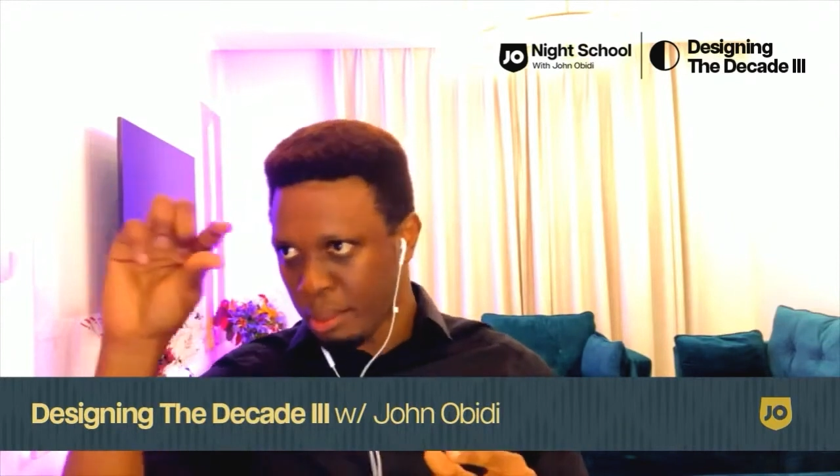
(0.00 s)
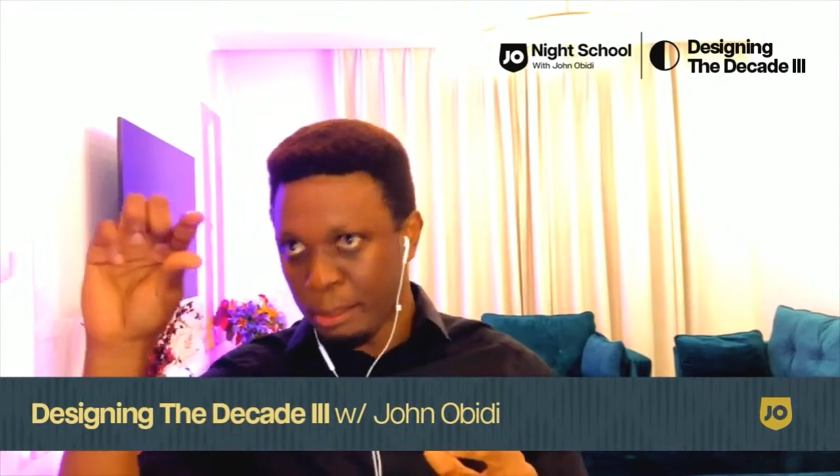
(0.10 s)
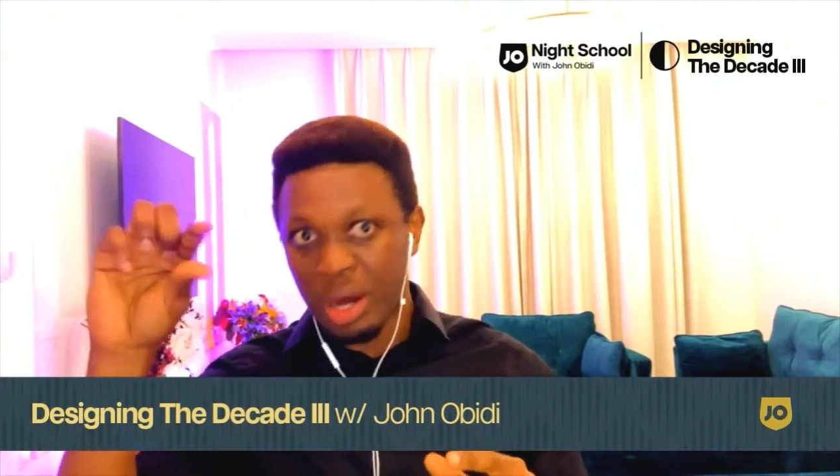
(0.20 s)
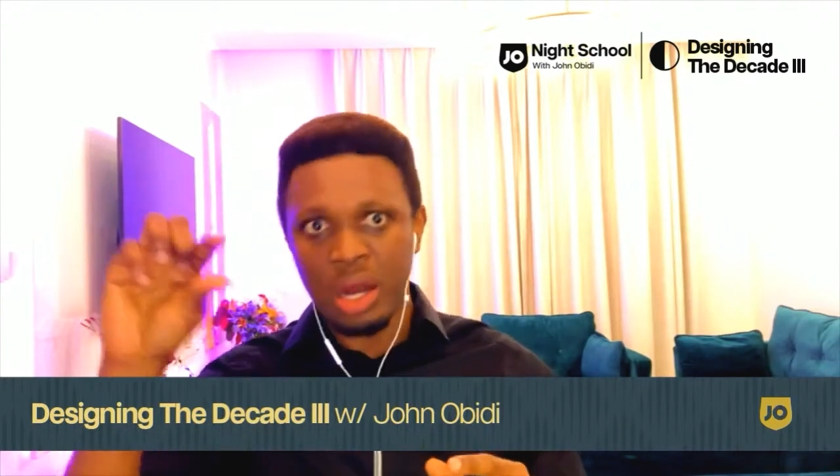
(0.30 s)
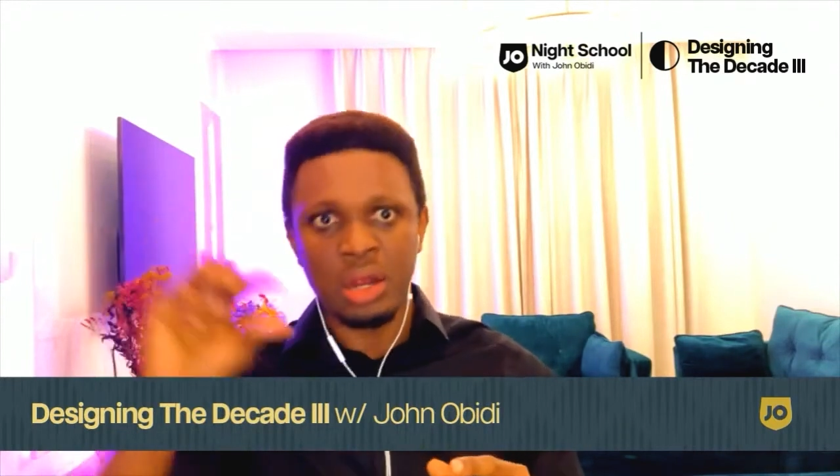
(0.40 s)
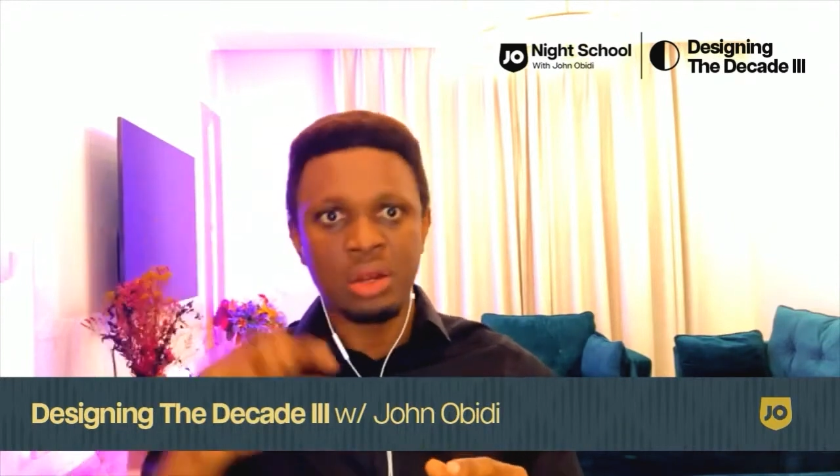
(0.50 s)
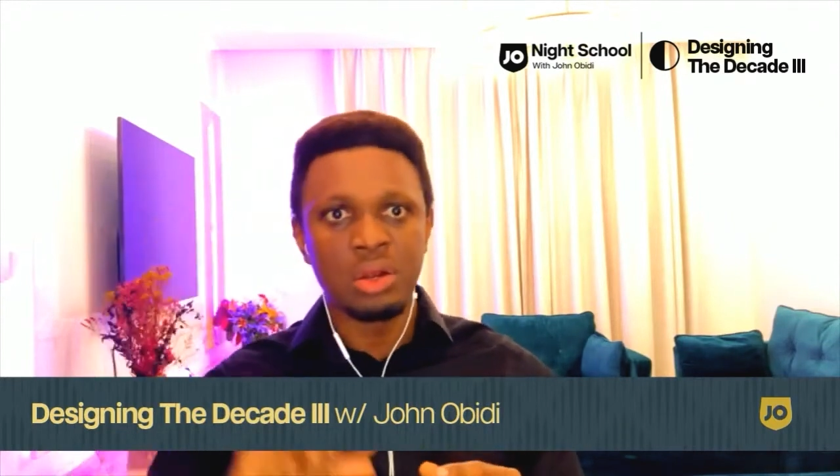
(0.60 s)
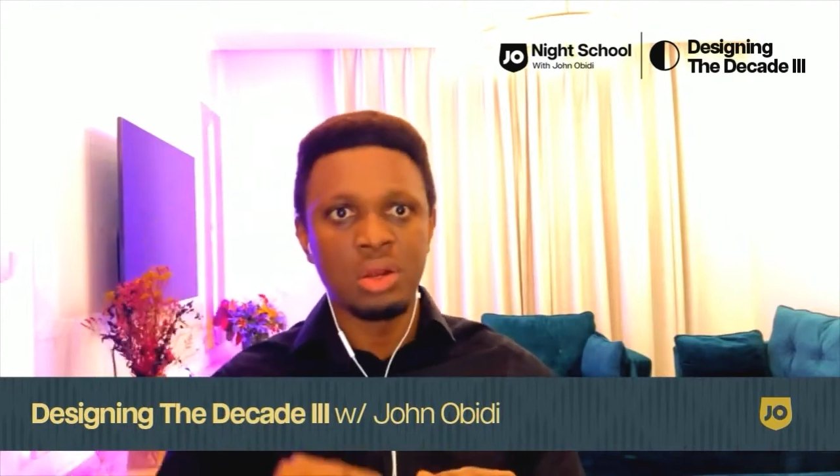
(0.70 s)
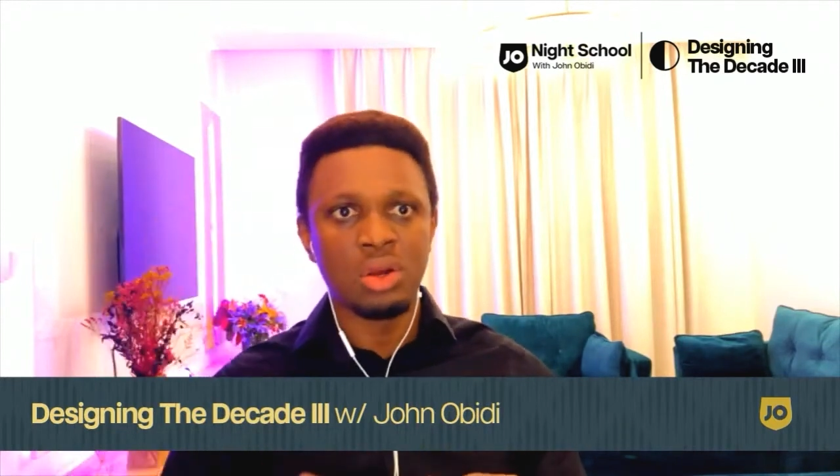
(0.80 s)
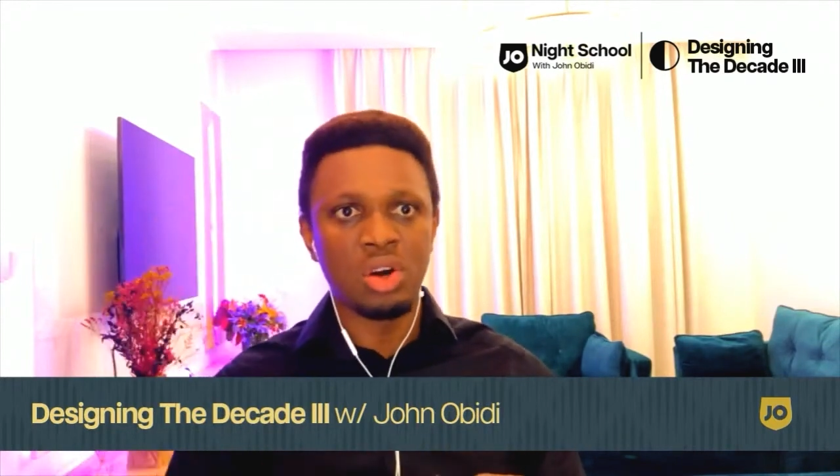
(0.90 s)
bar
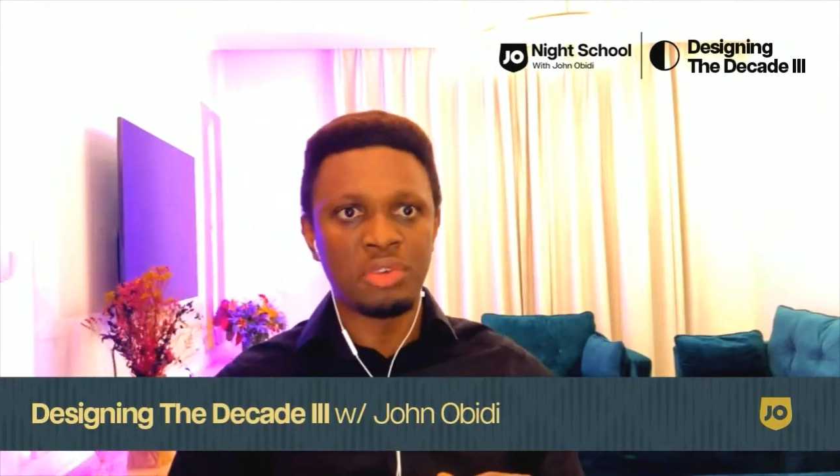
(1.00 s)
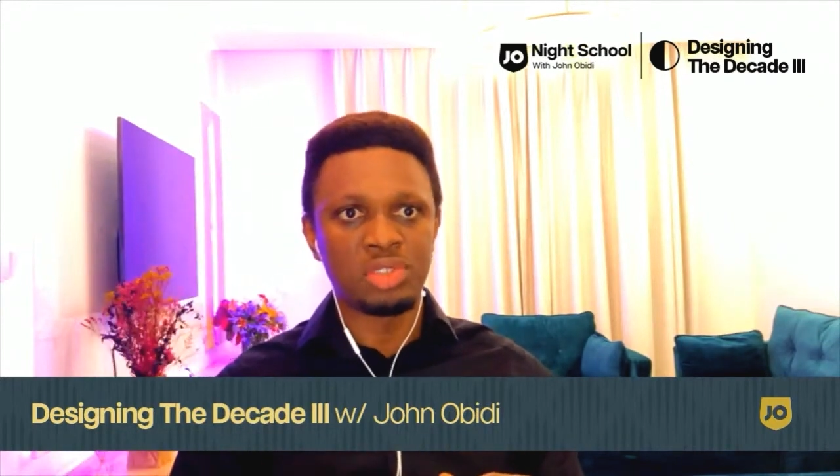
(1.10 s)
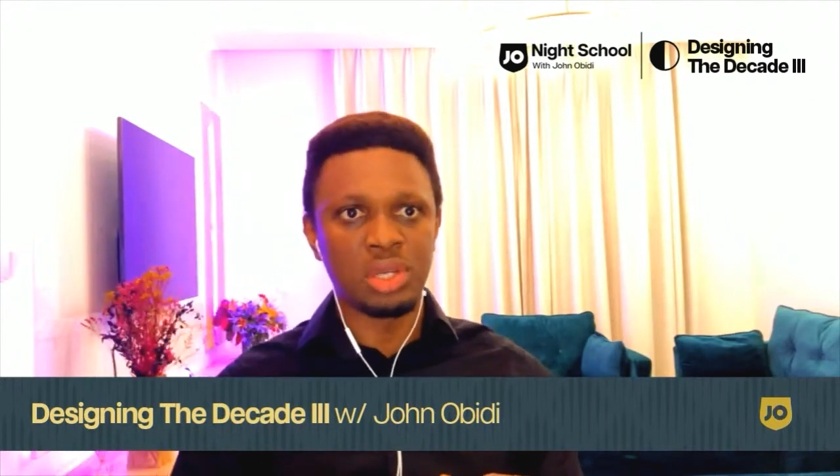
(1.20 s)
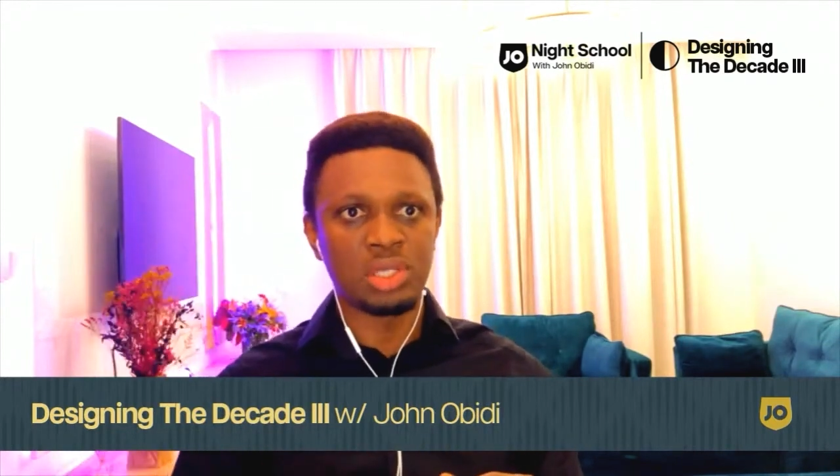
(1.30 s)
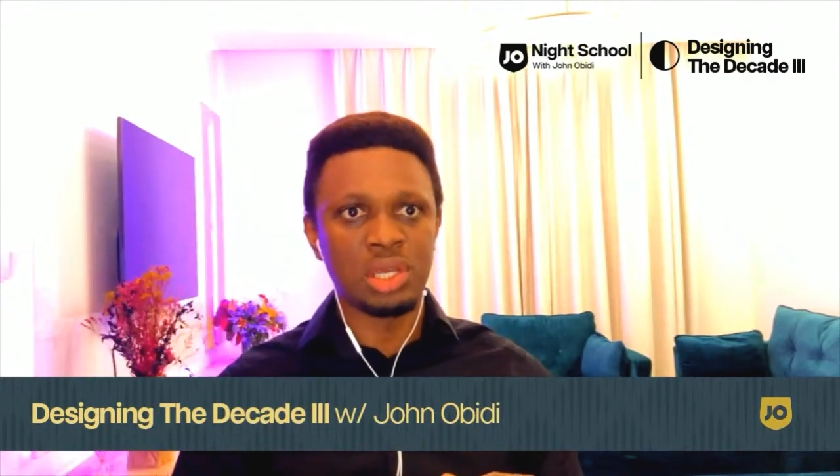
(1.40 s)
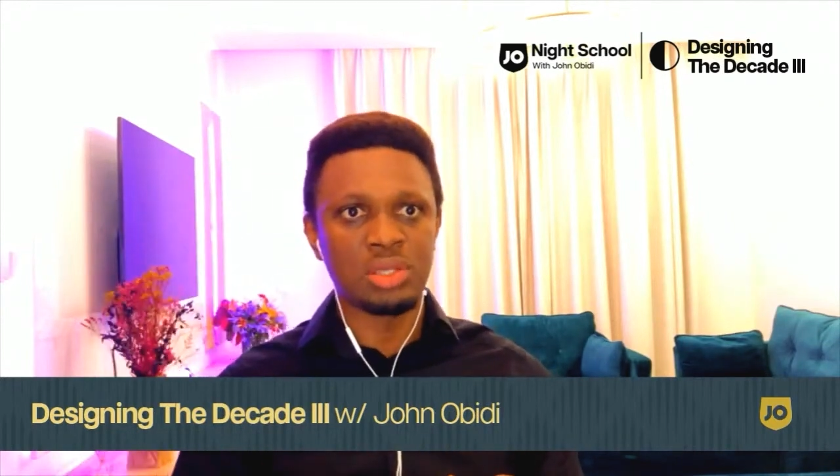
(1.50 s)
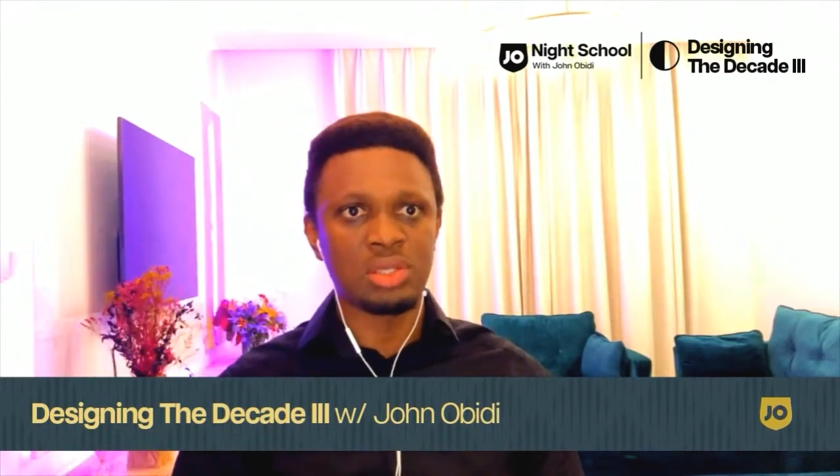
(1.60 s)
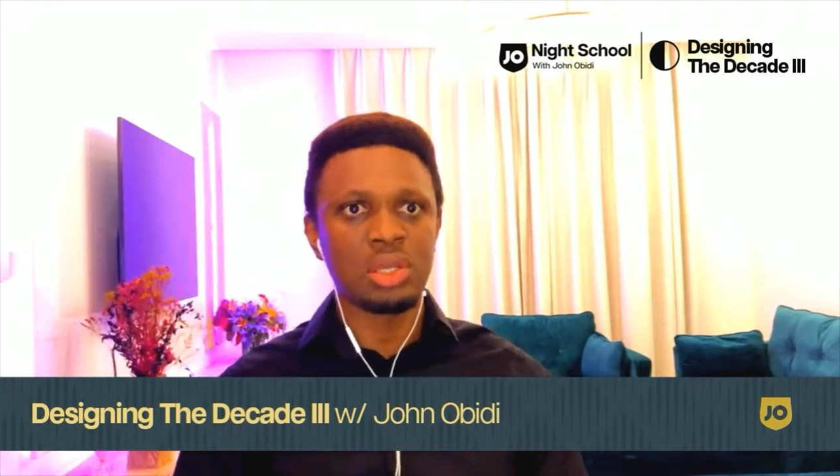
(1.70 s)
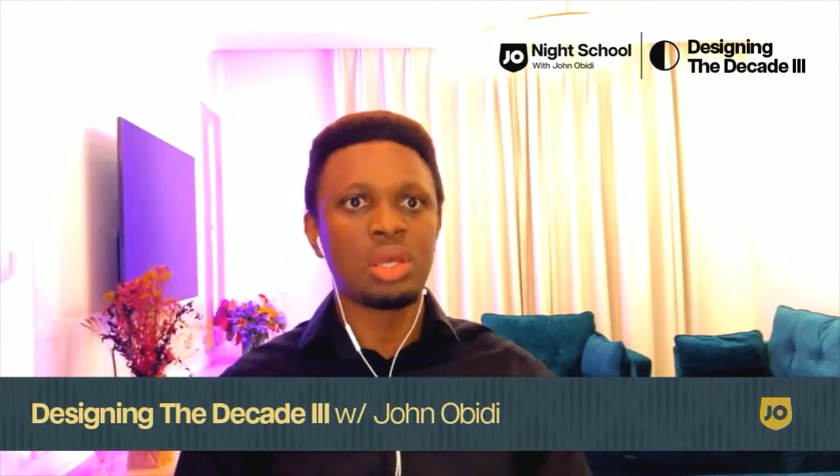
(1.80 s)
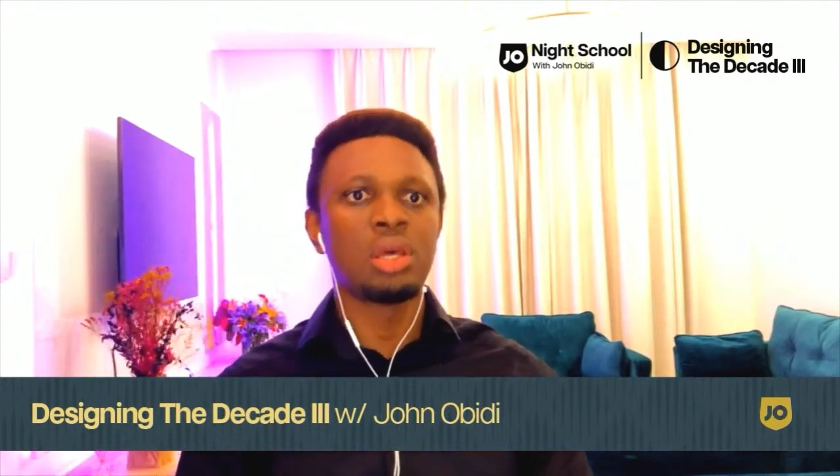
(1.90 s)
of success?